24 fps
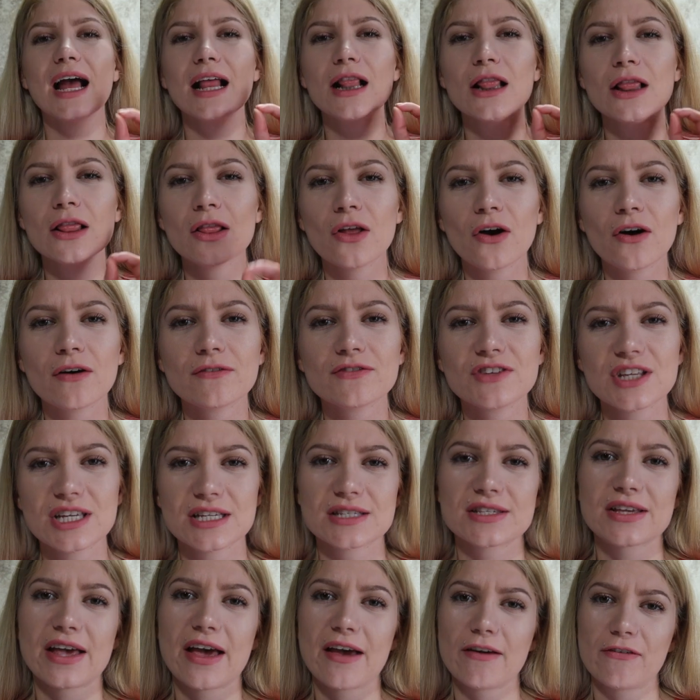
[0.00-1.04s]
I love
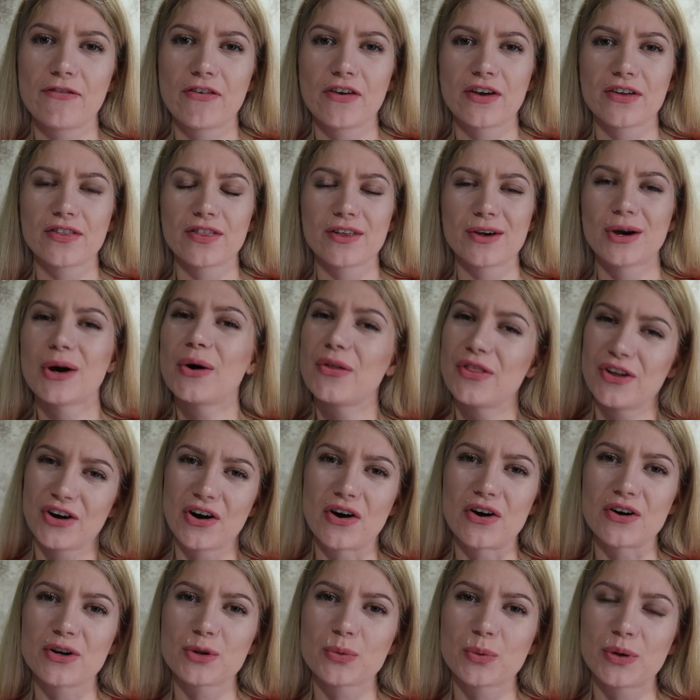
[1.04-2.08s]
this effect on the
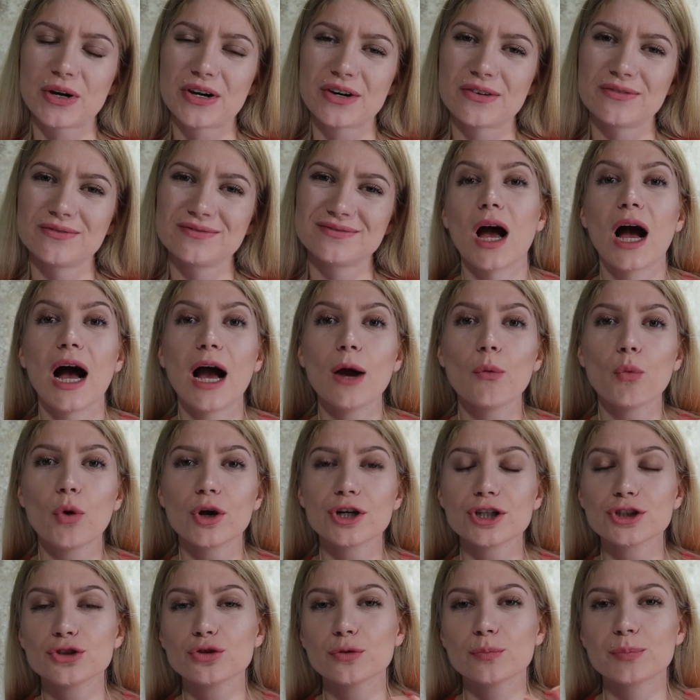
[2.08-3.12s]
hardware. I
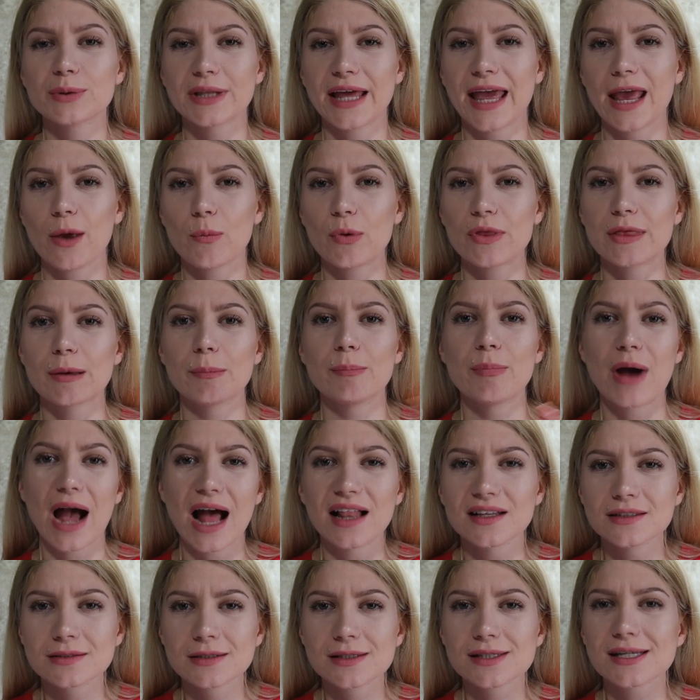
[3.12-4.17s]
wanted to play with the
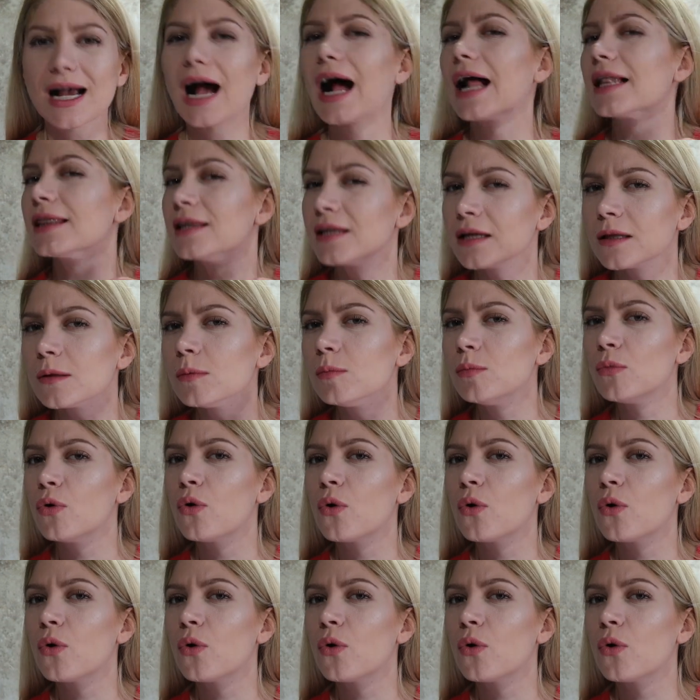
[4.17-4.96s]
balance a little